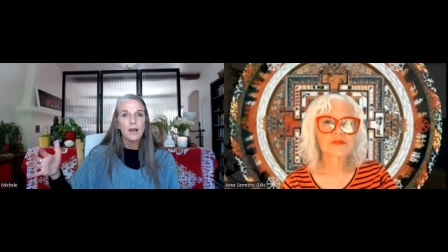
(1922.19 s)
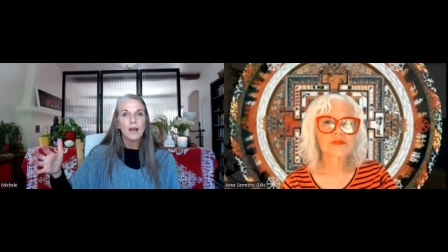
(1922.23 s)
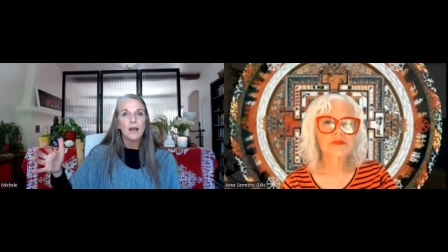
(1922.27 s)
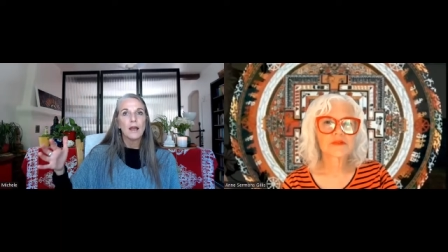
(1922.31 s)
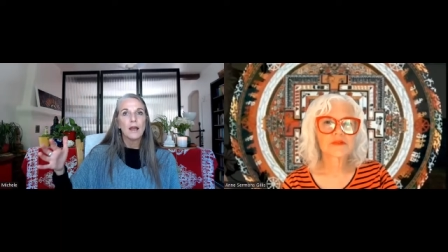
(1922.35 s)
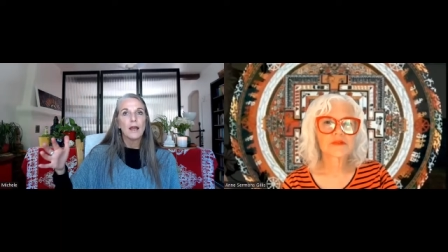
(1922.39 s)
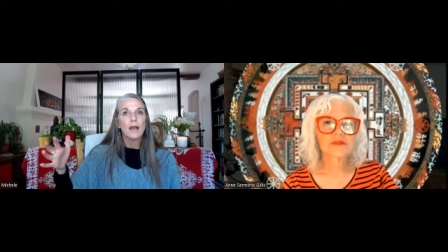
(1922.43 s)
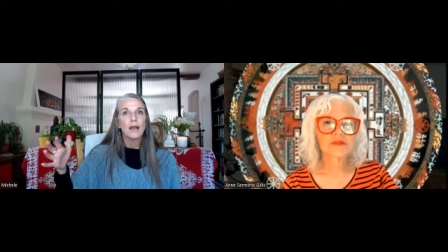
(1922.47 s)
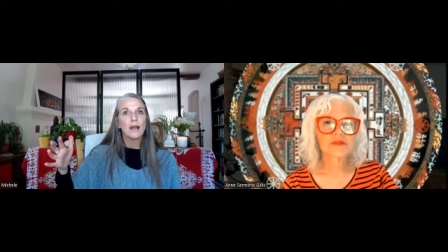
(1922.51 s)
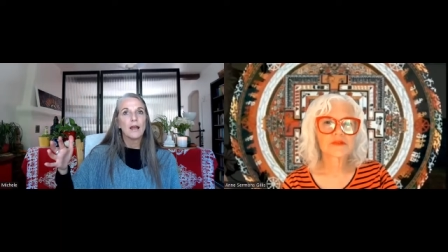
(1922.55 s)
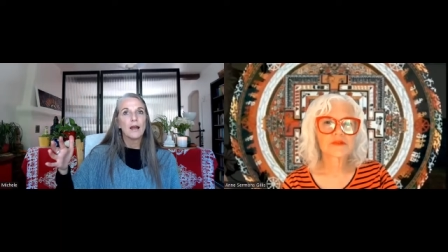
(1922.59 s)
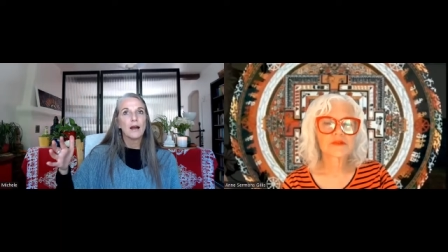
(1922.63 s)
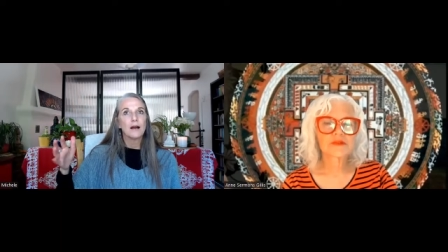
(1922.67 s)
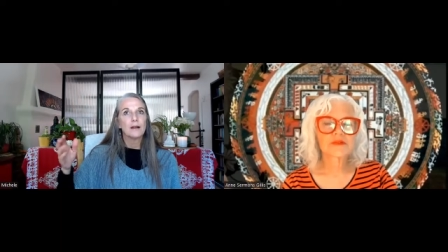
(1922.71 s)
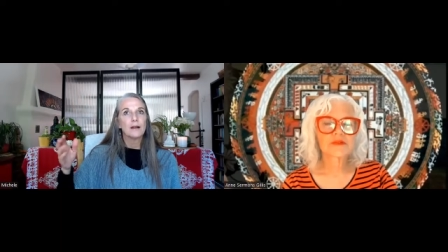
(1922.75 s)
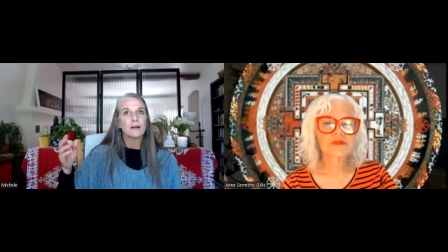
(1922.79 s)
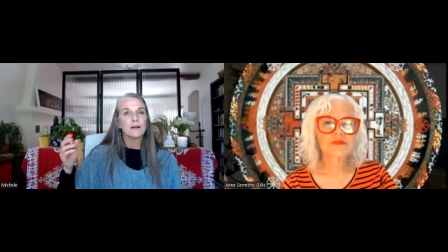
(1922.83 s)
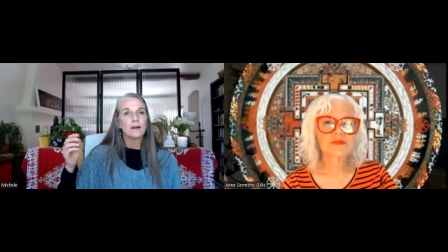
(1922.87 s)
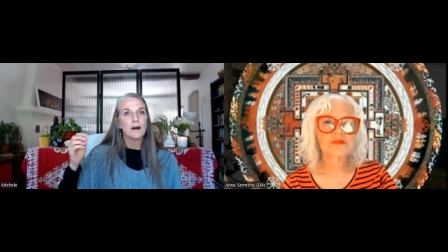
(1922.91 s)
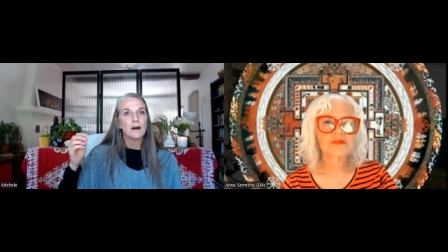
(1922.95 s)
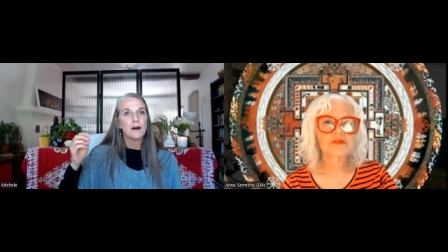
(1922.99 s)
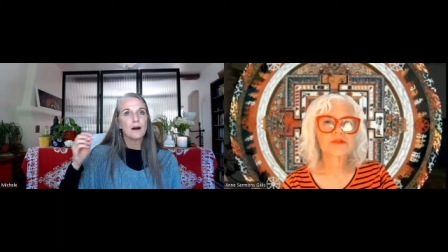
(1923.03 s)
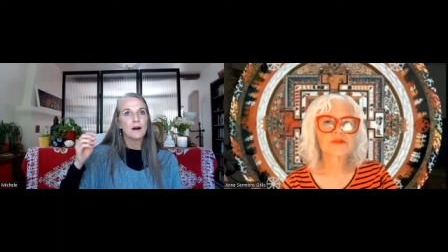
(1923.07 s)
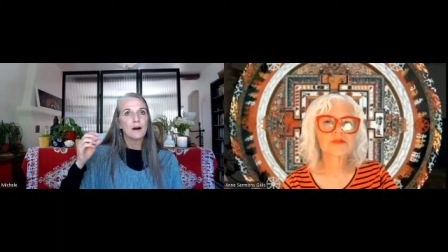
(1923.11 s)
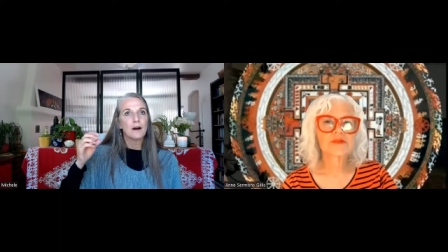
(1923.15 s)
And
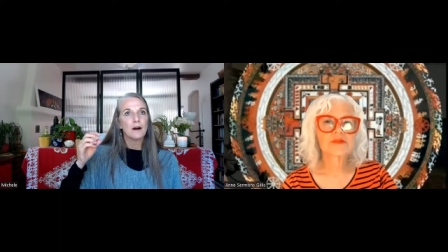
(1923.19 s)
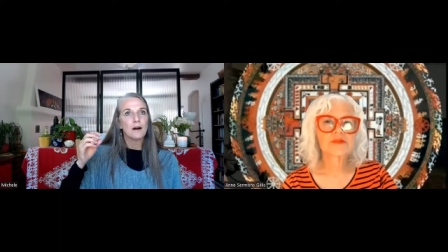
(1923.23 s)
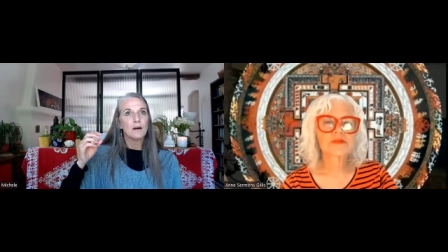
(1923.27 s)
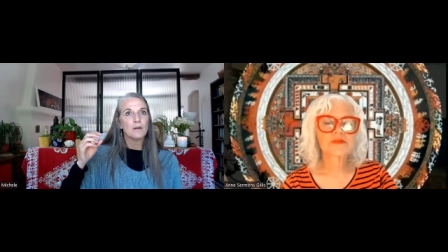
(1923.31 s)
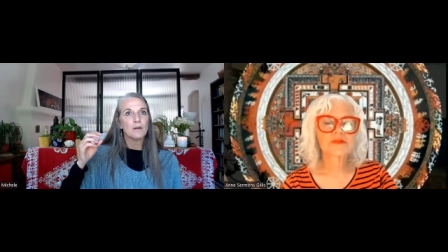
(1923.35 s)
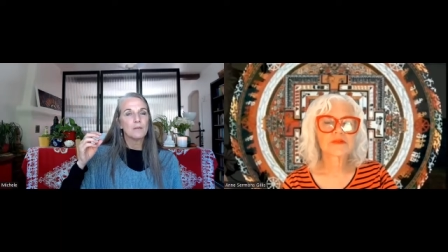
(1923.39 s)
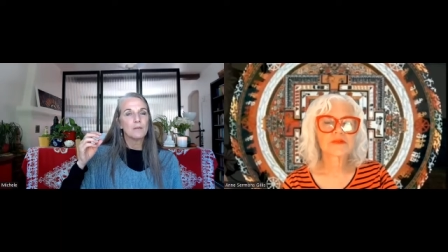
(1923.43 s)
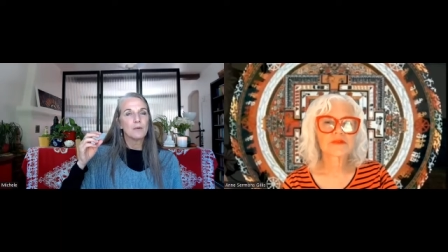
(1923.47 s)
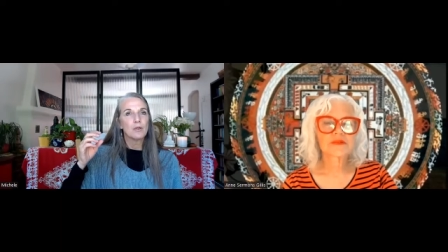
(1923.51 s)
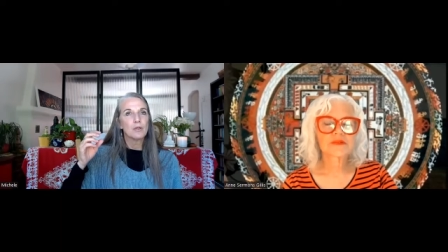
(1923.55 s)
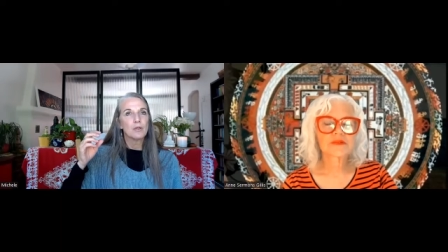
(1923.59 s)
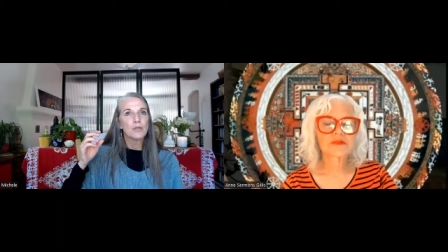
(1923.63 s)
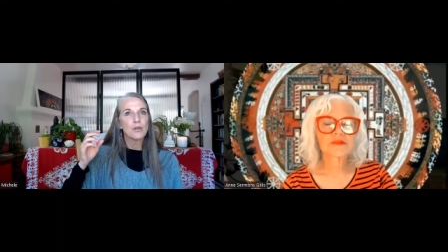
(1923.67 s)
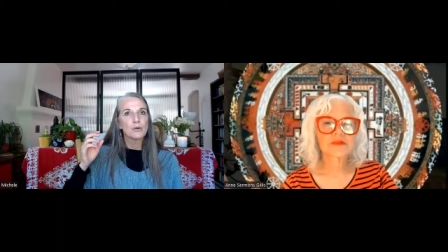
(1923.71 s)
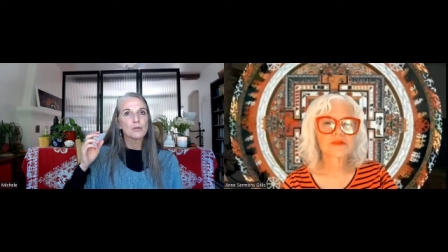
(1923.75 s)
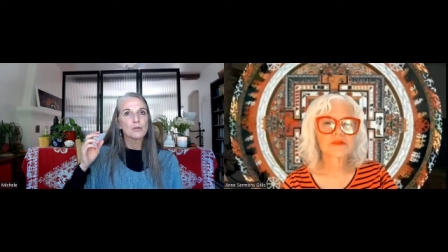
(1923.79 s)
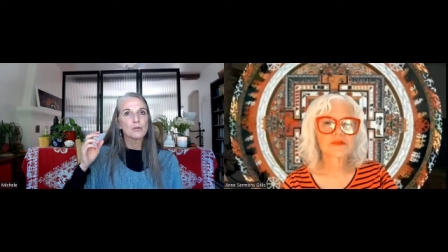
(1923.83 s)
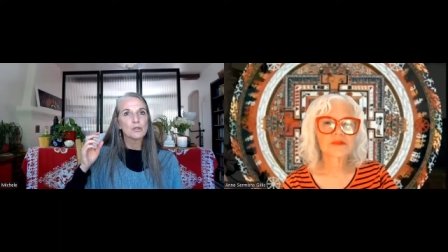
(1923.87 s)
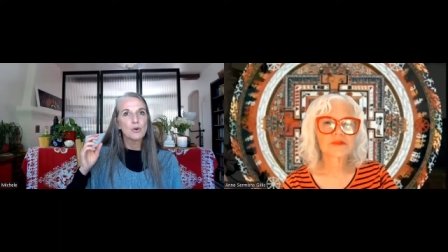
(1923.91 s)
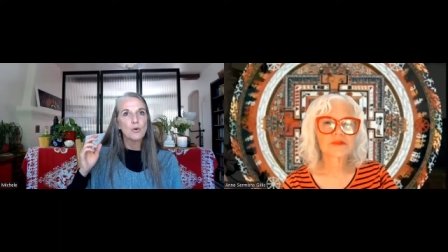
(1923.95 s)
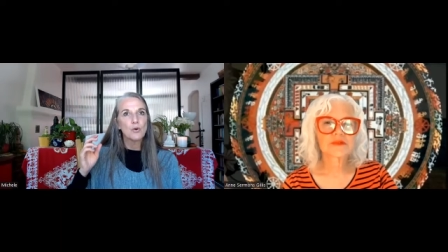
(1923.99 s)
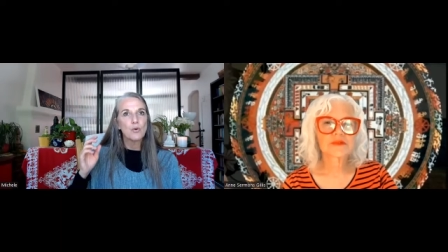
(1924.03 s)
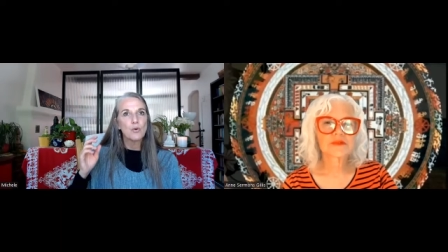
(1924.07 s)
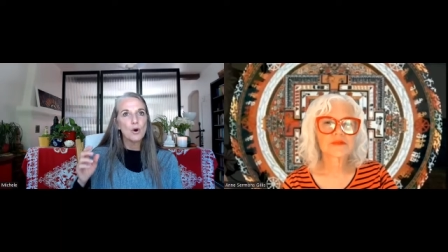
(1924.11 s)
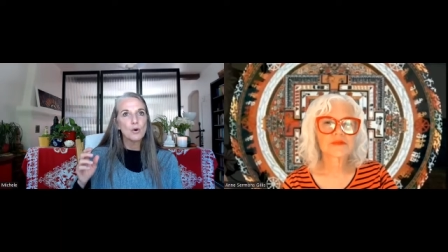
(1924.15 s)
those
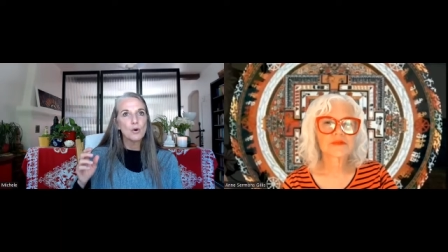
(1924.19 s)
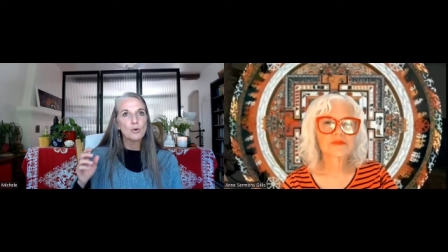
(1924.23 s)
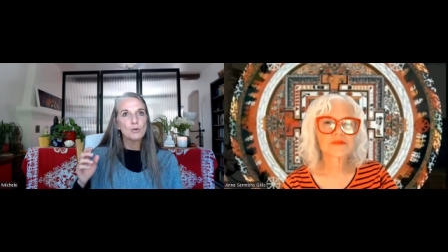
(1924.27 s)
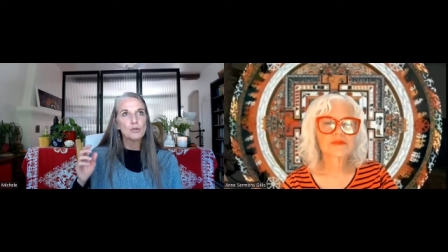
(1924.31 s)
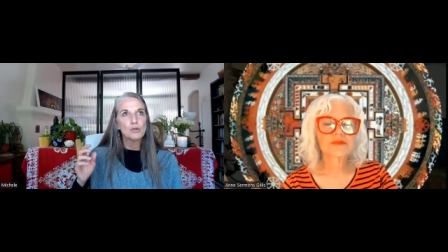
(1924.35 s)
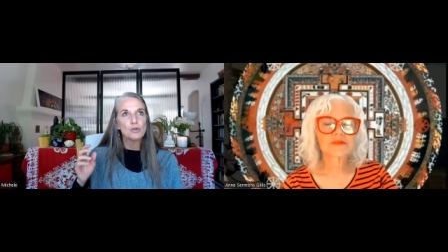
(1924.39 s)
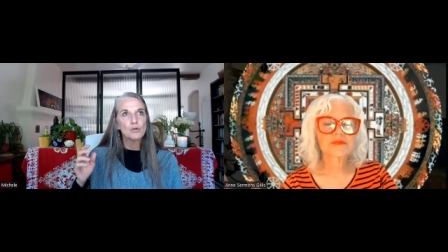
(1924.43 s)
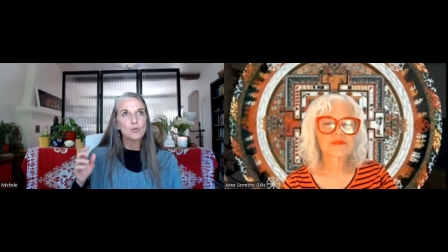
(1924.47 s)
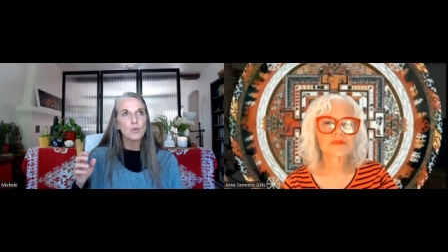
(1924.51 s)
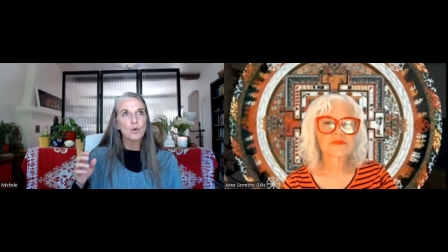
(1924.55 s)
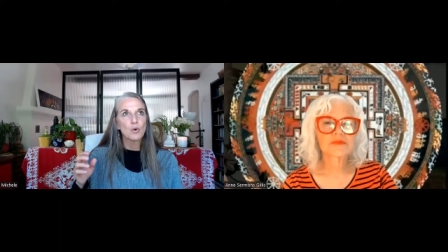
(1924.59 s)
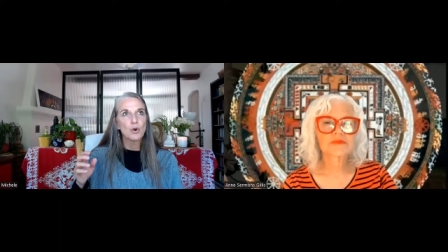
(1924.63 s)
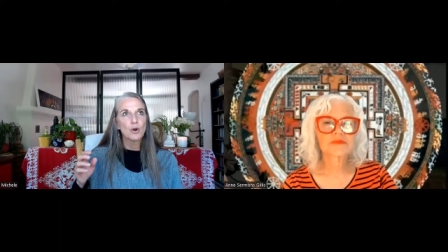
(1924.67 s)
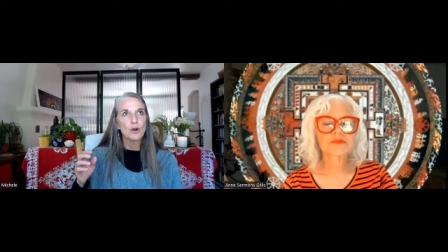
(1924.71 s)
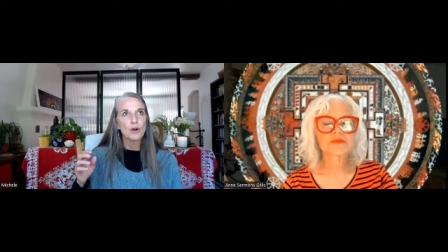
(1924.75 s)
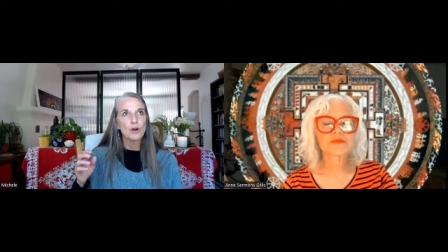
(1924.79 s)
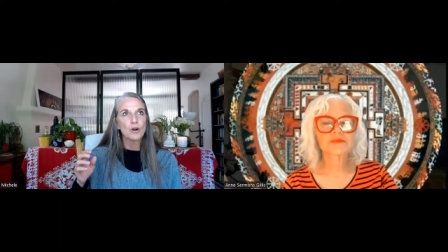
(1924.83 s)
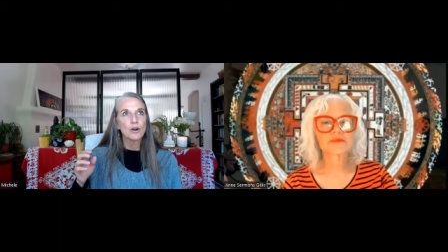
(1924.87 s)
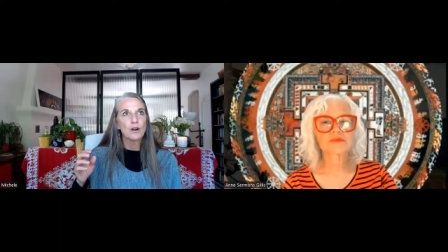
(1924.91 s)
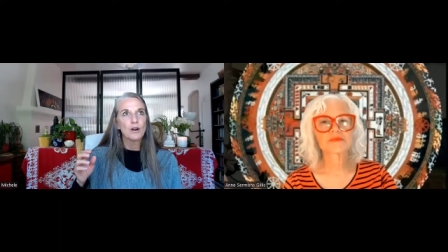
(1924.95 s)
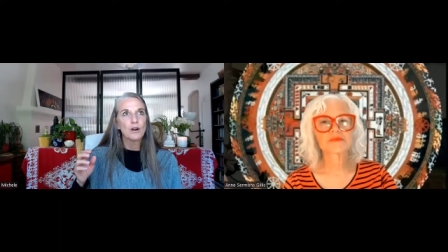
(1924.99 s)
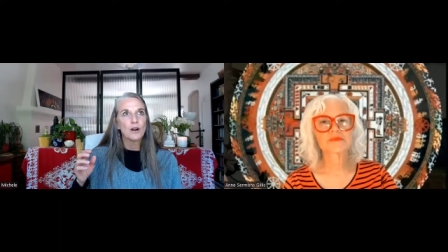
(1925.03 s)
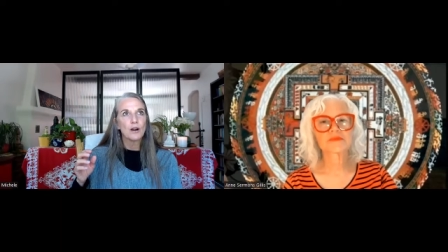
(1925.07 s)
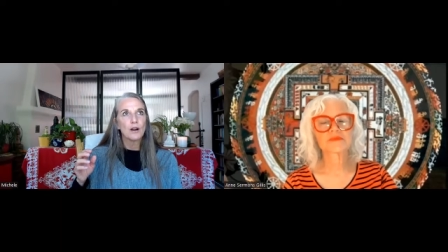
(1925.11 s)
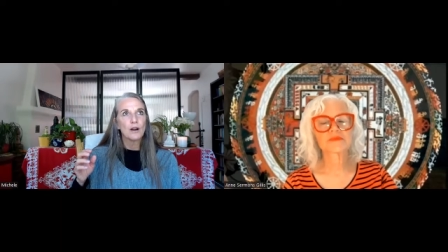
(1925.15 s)
quotes
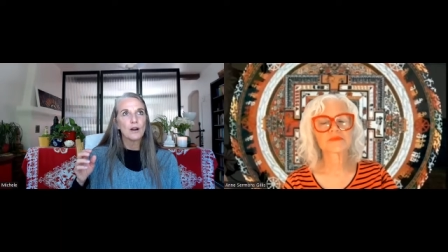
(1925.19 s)
were